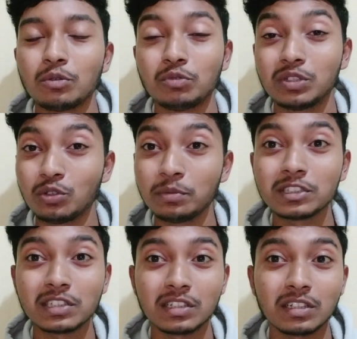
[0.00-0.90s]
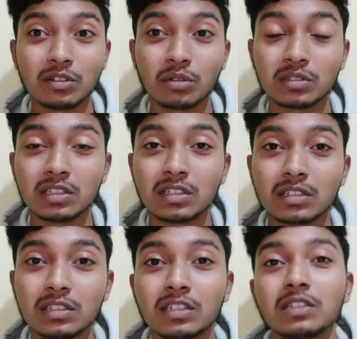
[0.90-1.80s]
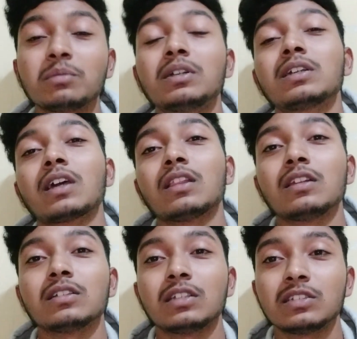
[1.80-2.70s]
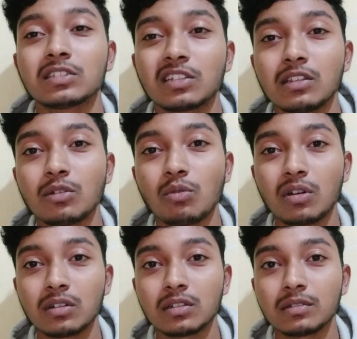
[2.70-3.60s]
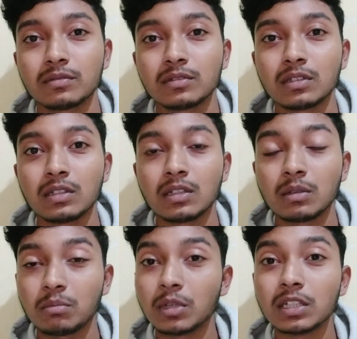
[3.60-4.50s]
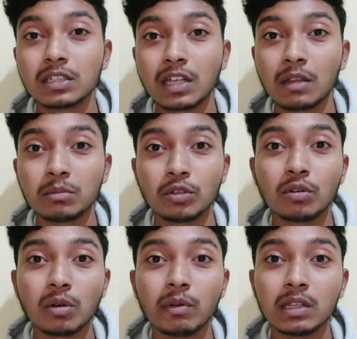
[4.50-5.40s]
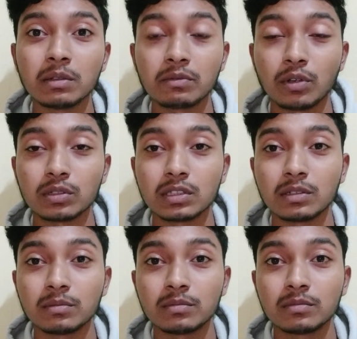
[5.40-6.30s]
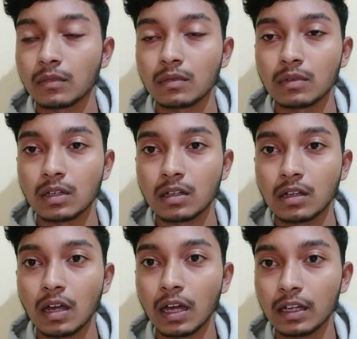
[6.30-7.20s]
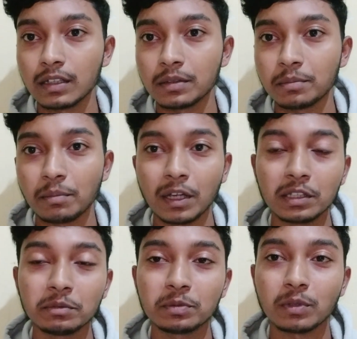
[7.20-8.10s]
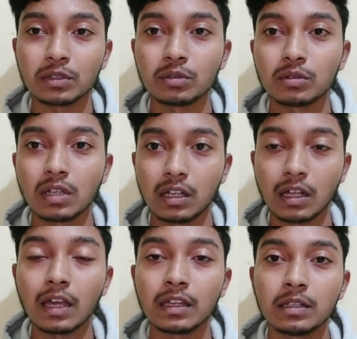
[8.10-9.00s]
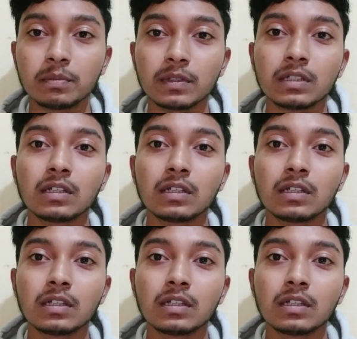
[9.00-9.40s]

With so much content on the internet, anybody can learn any skill they want, but it can be overwhelming for some. Hi, my name is Pranav, and I help